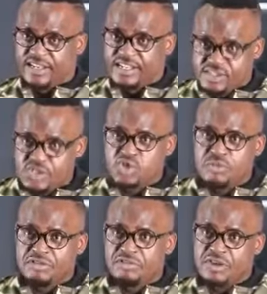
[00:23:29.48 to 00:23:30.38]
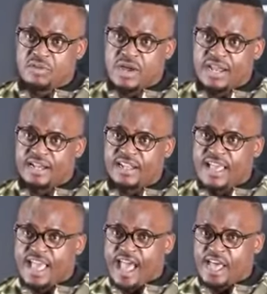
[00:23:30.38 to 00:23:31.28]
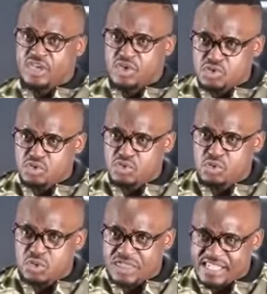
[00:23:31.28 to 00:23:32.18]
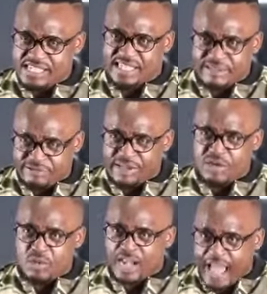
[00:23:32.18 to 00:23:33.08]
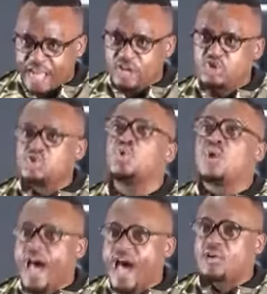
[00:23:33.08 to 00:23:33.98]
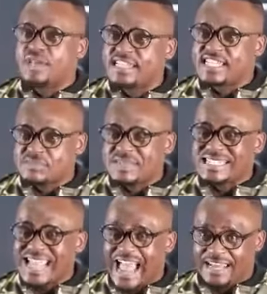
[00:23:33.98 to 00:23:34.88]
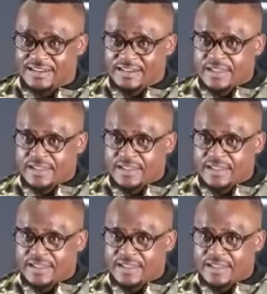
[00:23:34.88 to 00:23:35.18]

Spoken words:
Listen to me very well. I used to do this thing very well. I know how it has been done.